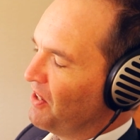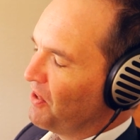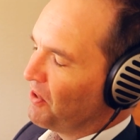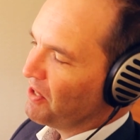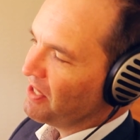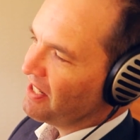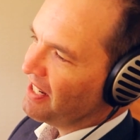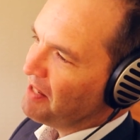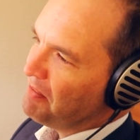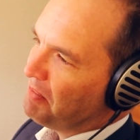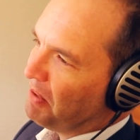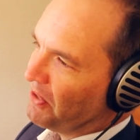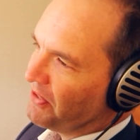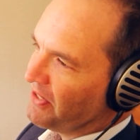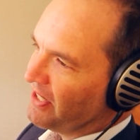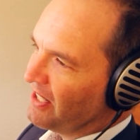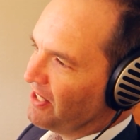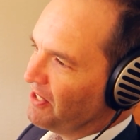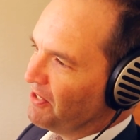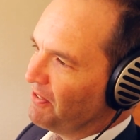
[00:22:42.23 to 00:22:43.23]
Or is he
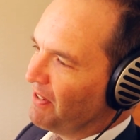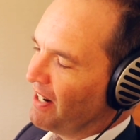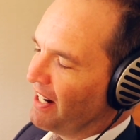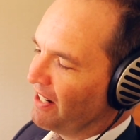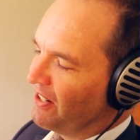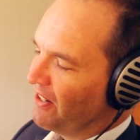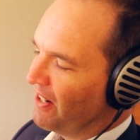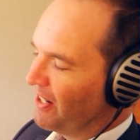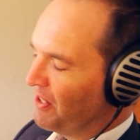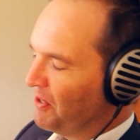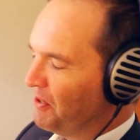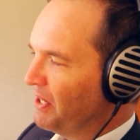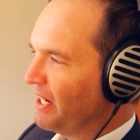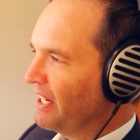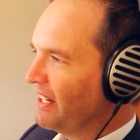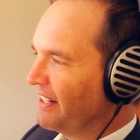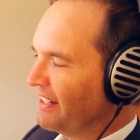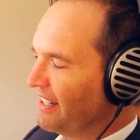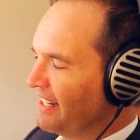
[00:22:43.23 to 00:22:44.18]
bossing you around going, oi,